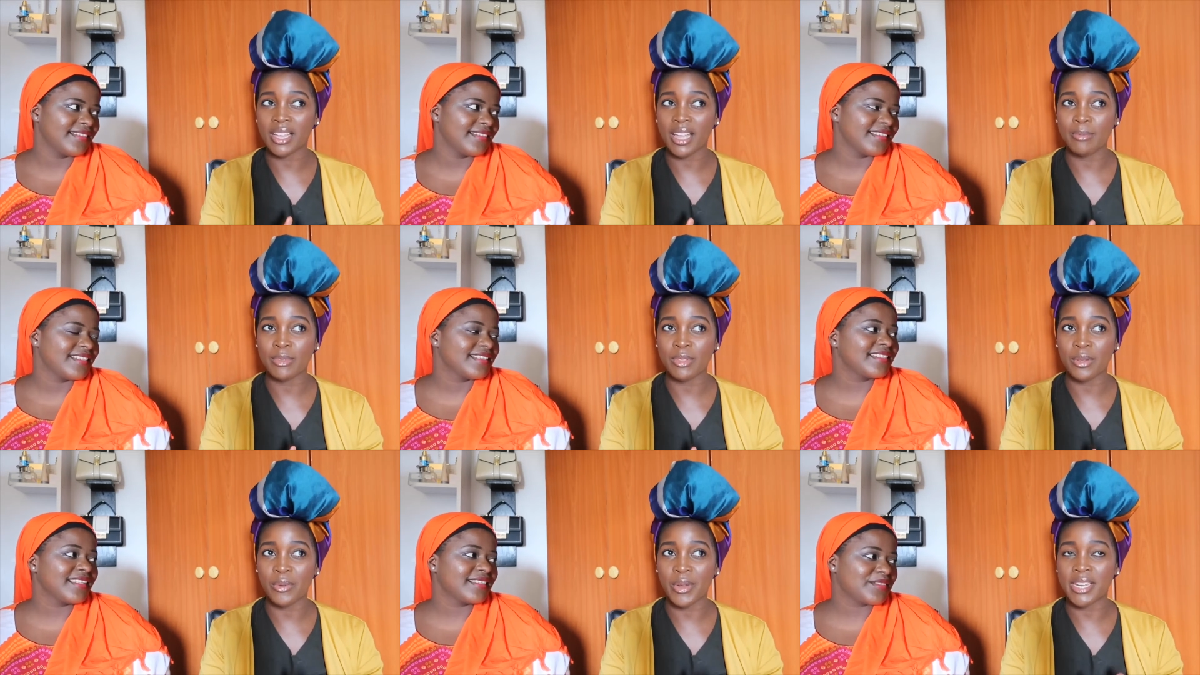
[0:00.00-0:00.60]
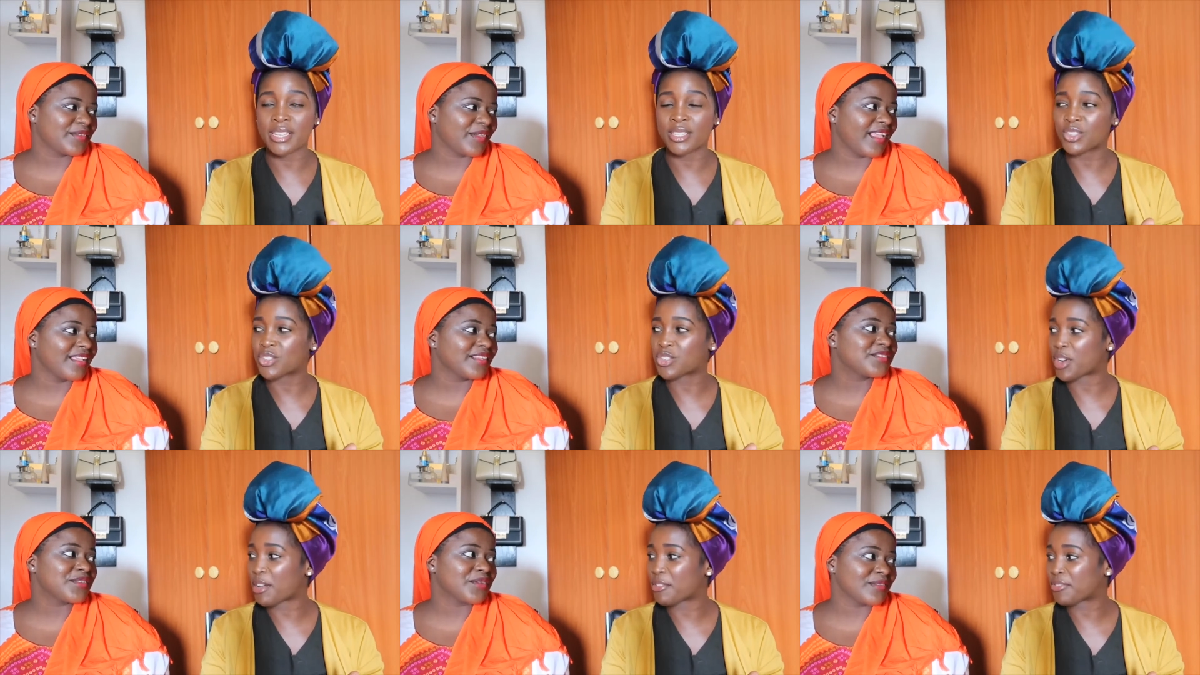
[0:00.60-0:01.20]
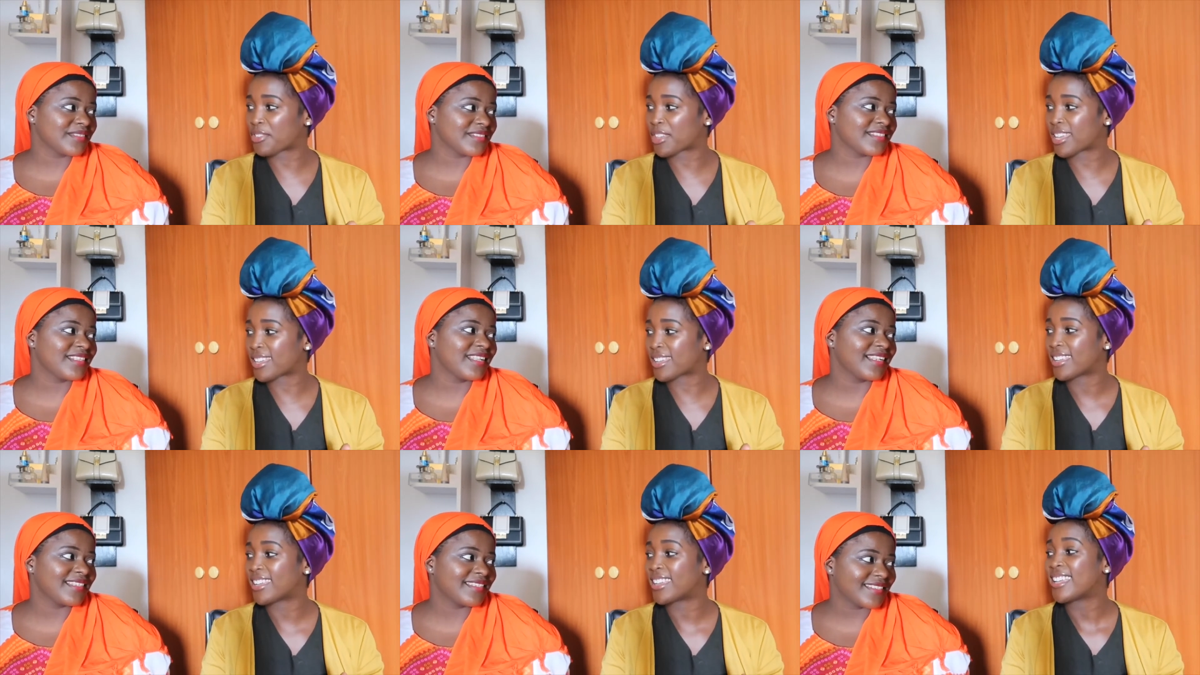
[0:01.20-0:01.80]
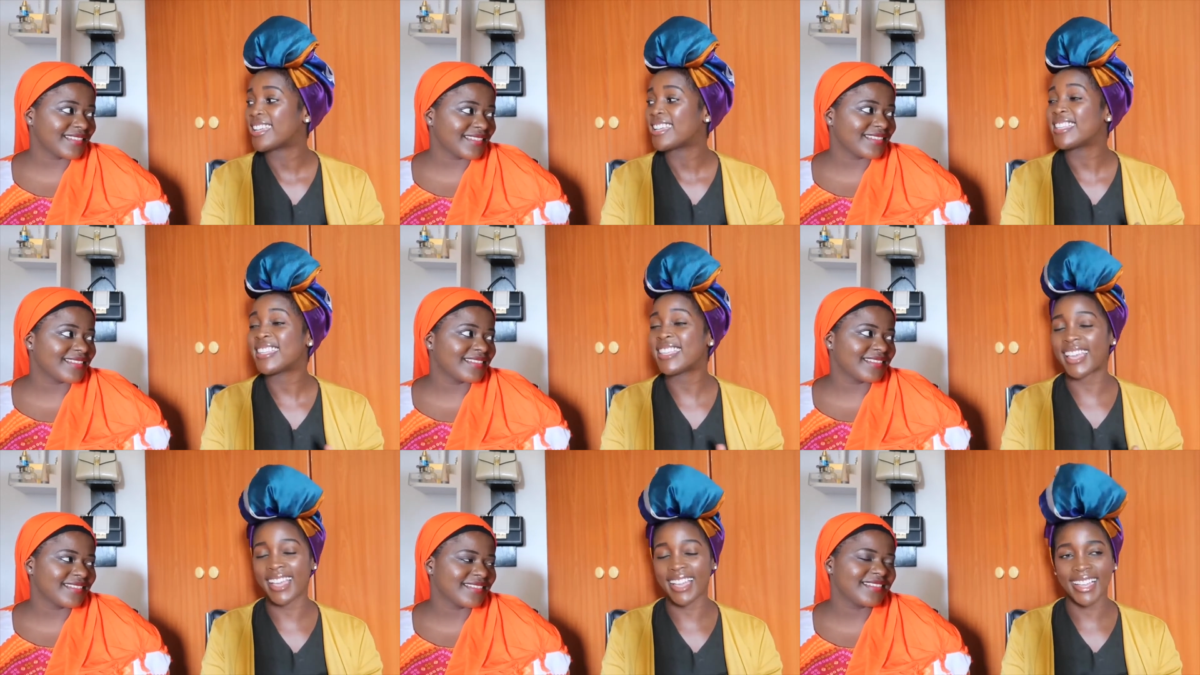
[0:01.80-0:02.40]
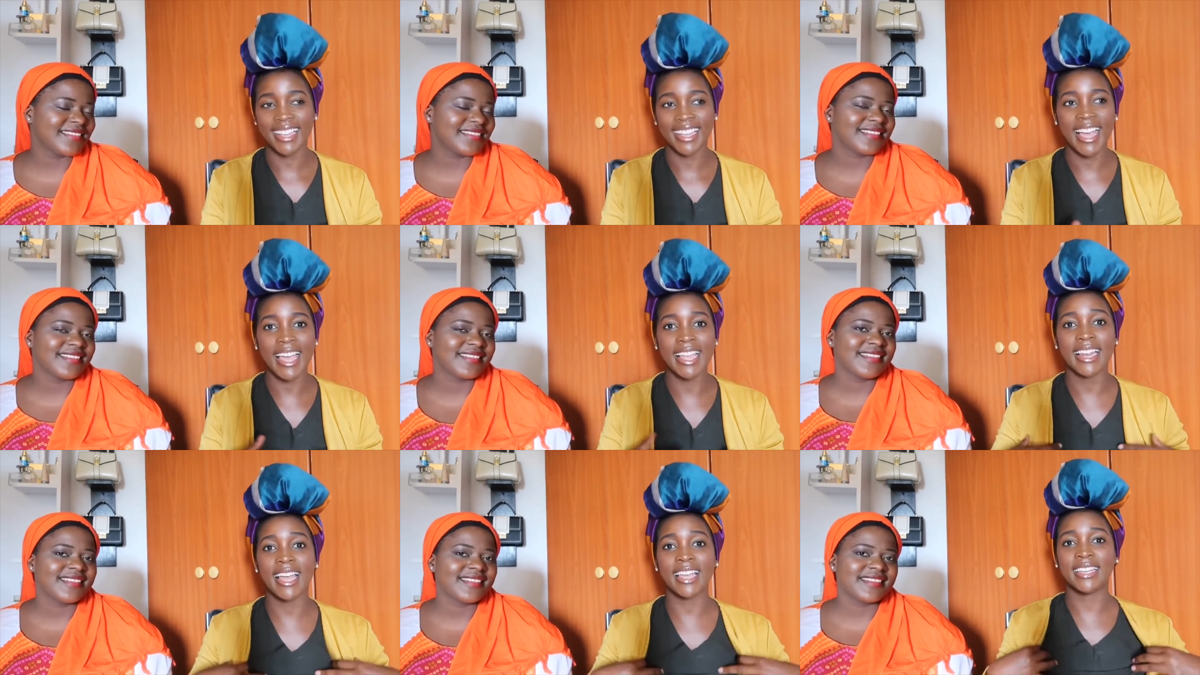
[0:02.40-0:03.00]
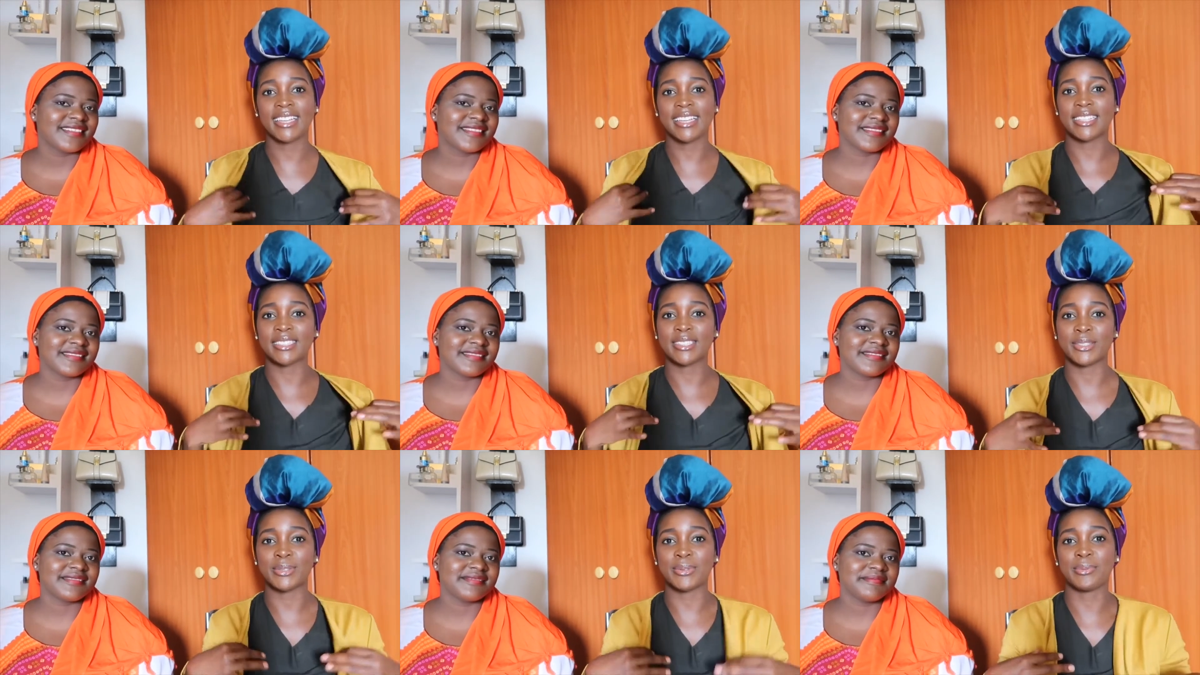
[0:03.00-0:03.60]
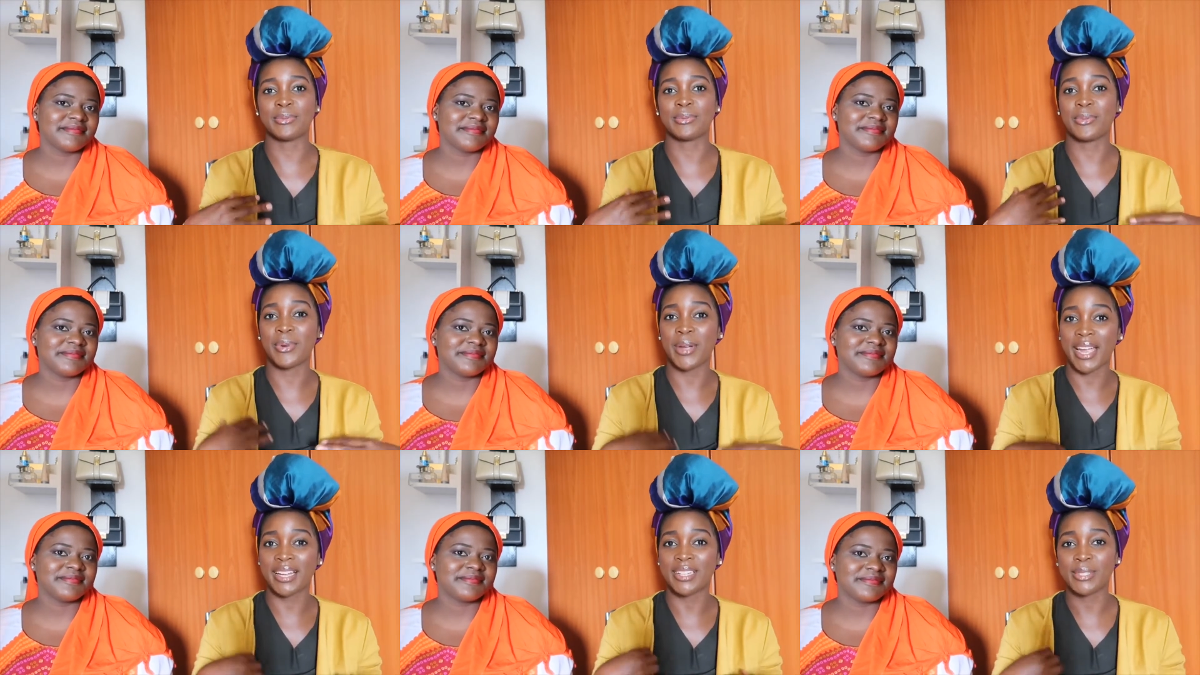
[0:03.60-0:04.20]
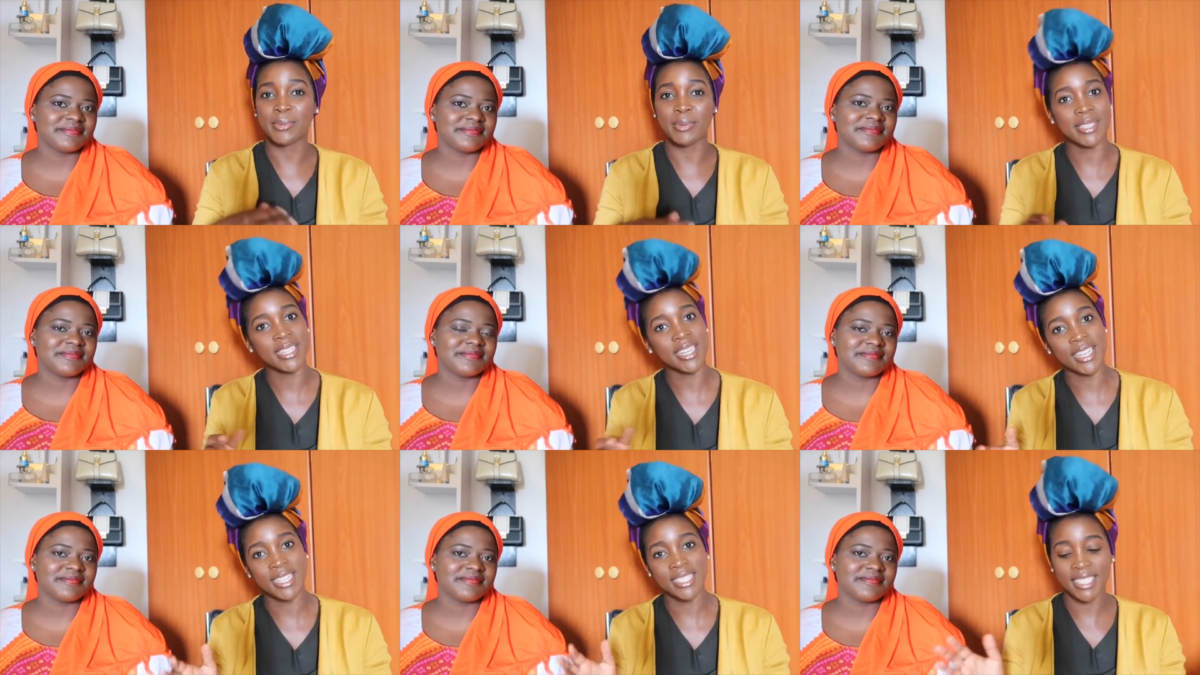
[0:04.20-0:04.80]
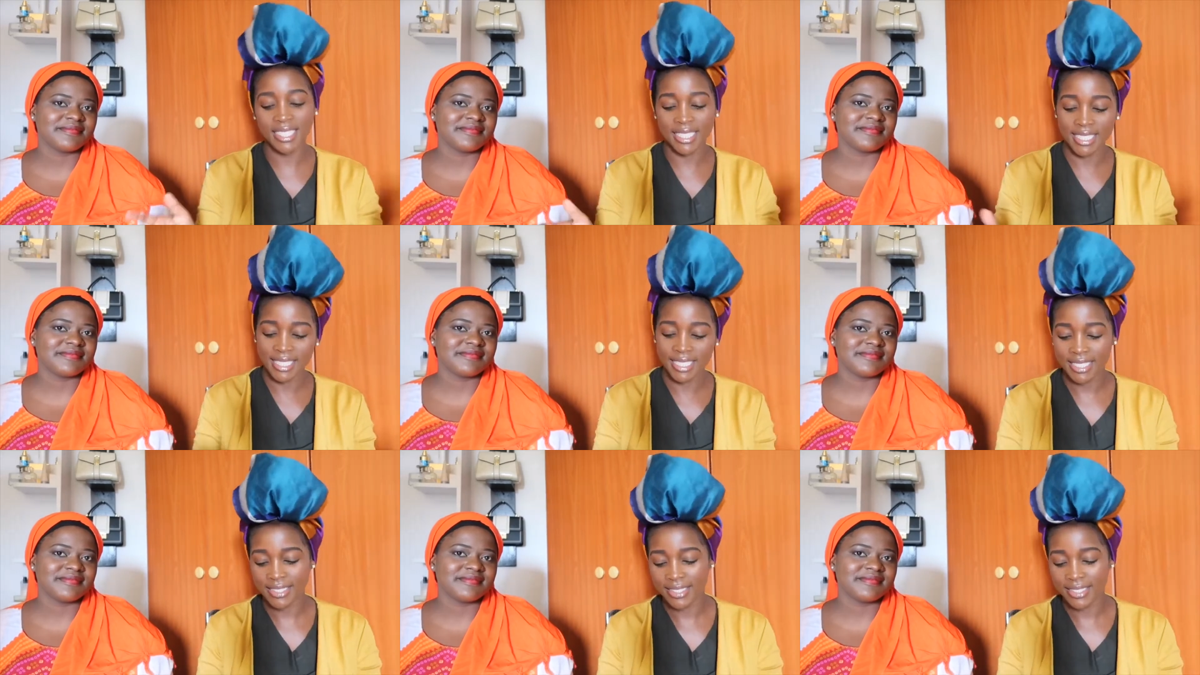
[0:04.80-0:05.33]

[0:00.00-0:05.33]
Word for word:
Speaker 1: that comes with the rain is traffic. Yeah. I like to wear sweaters and...